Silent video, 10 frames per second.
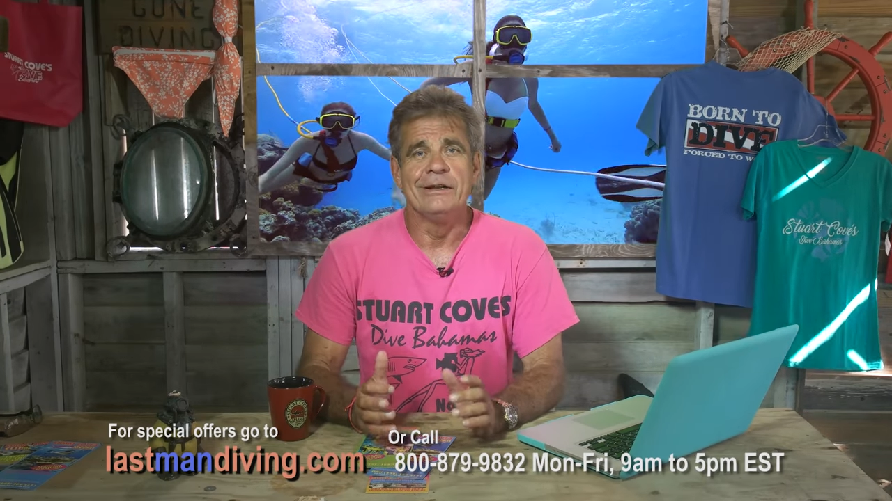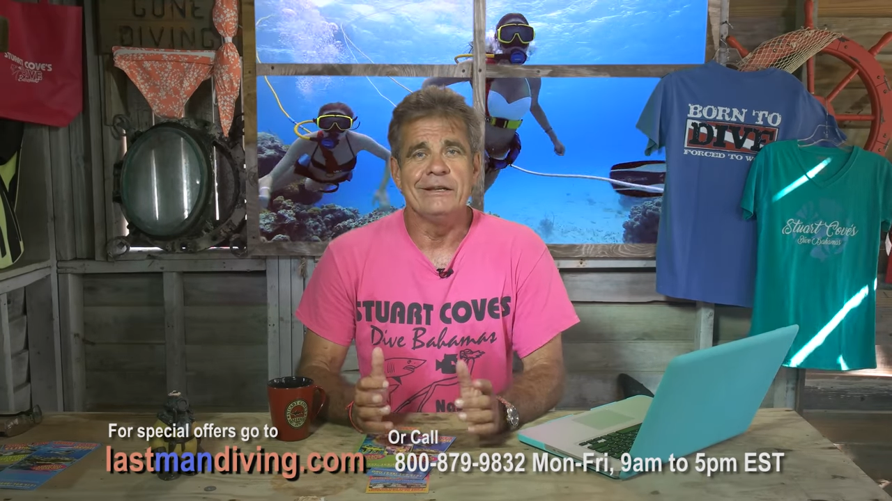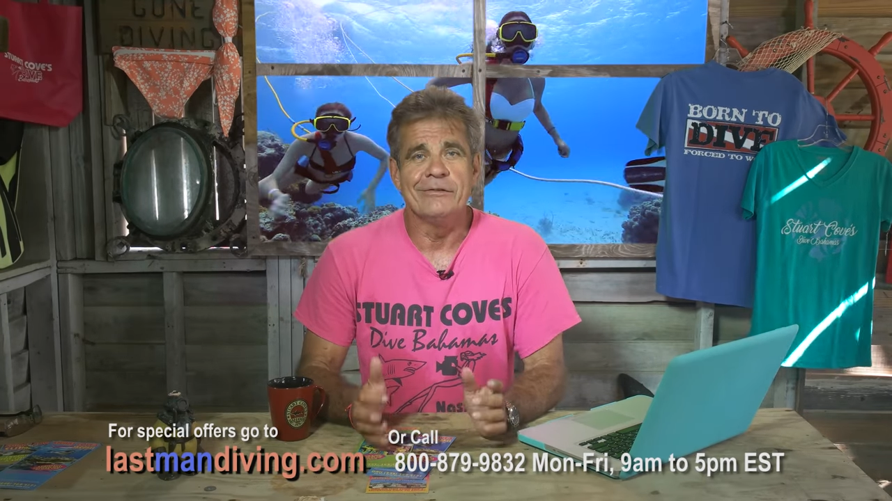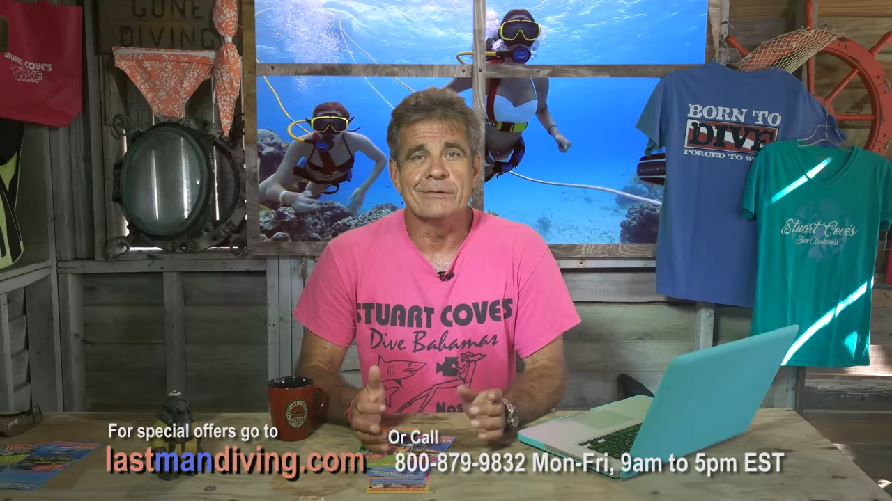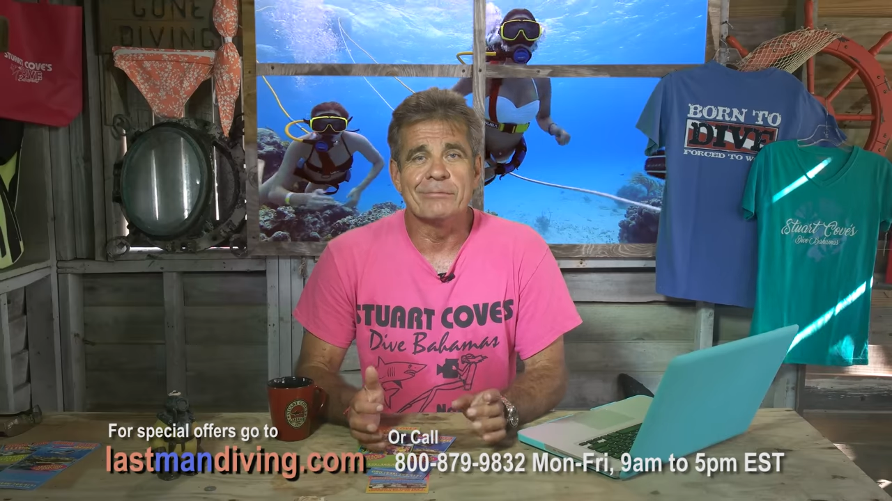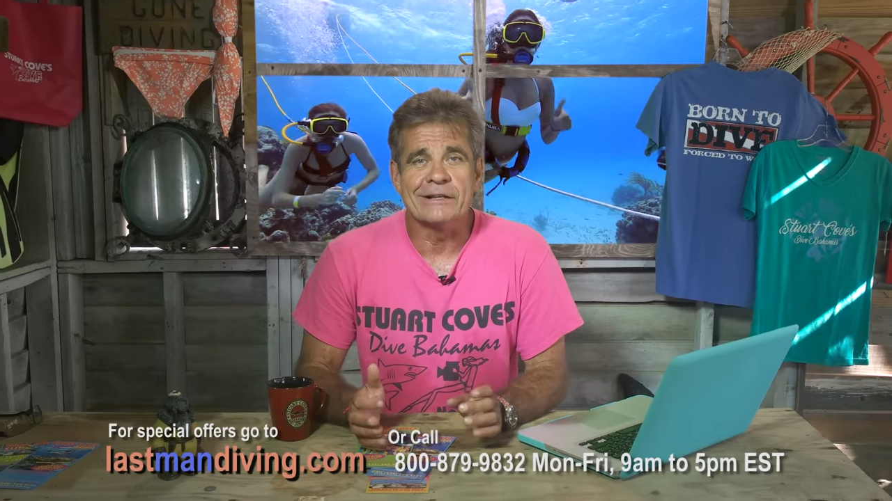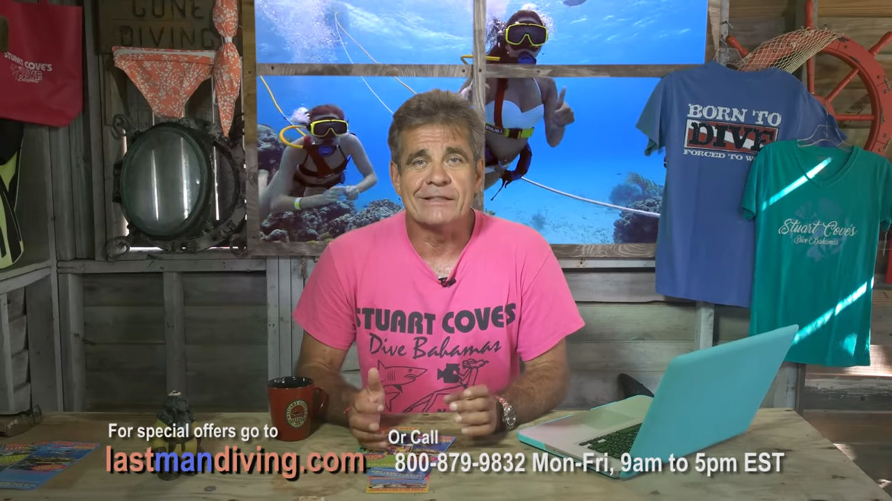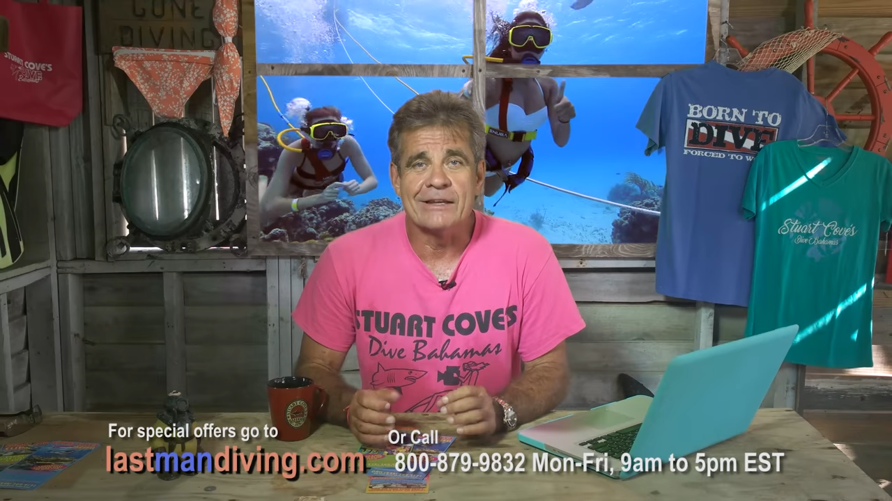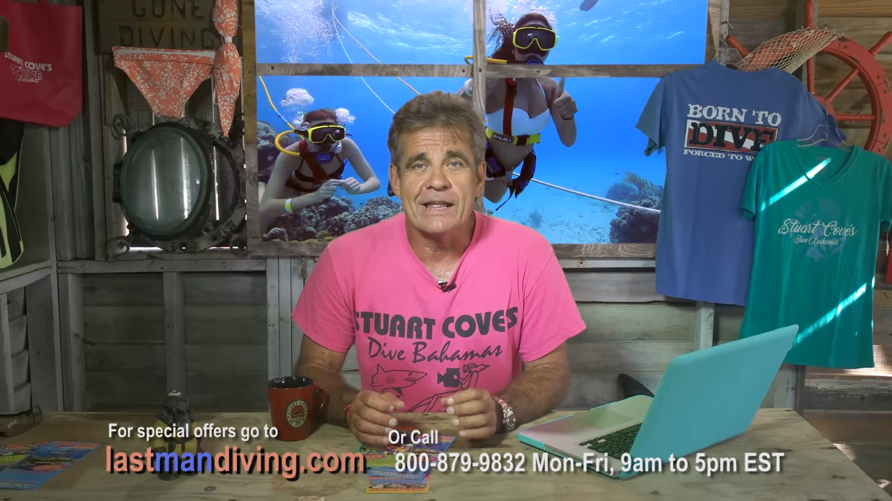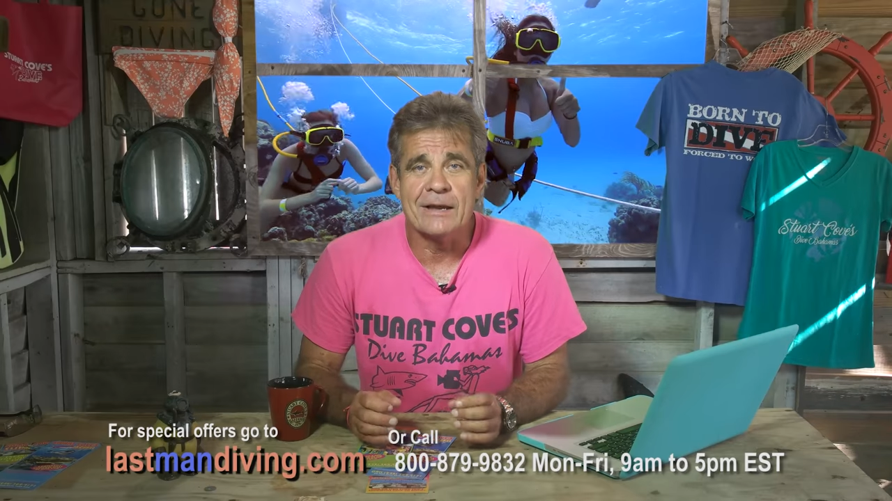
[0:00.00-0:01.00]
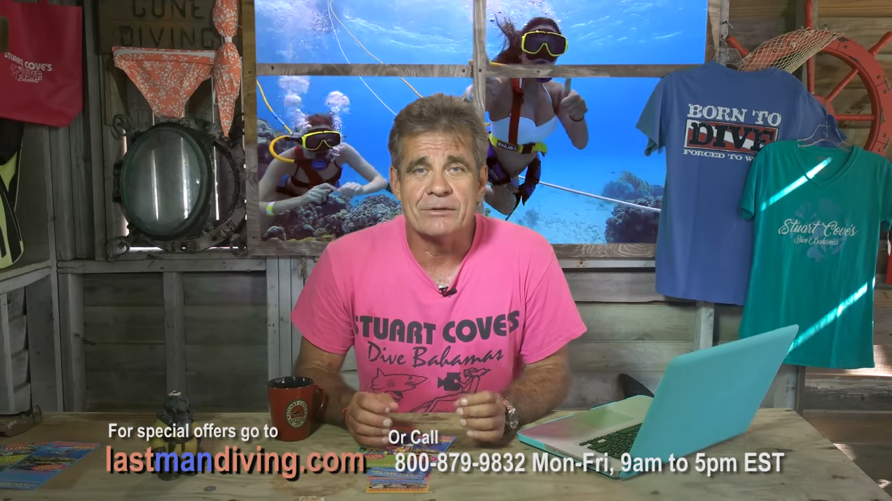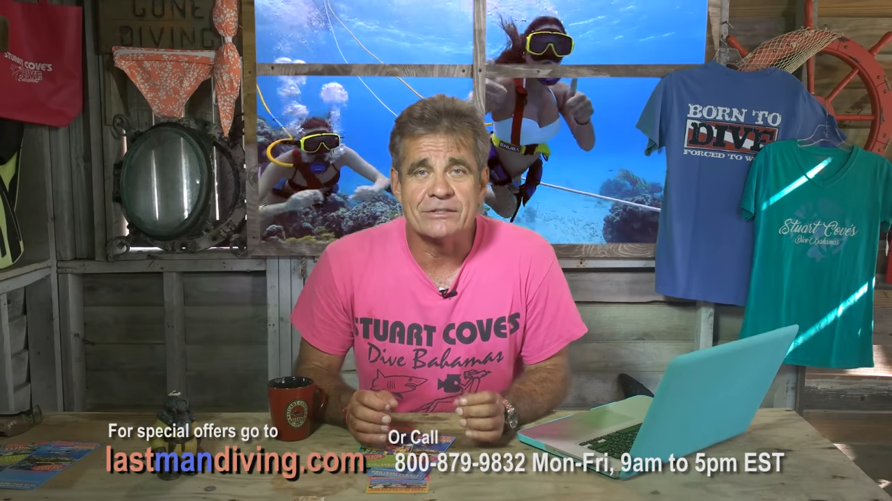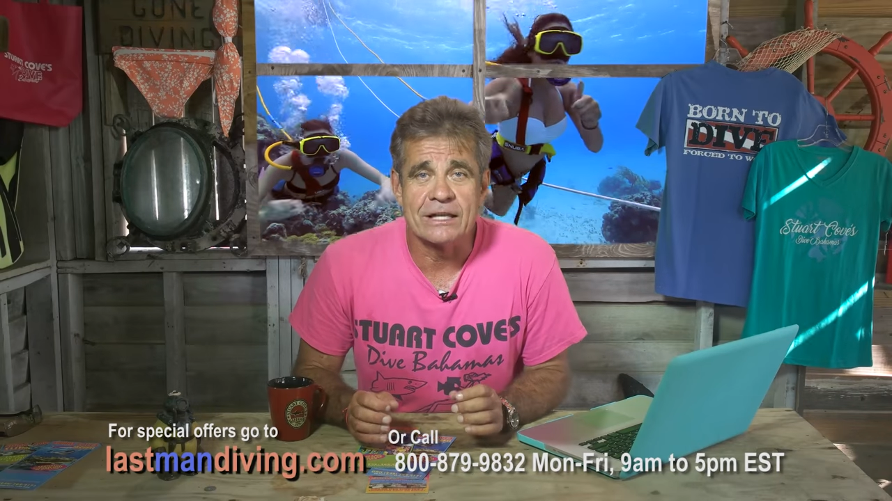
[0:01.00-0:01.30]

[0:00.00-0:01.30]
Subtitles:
even bring the neighbor's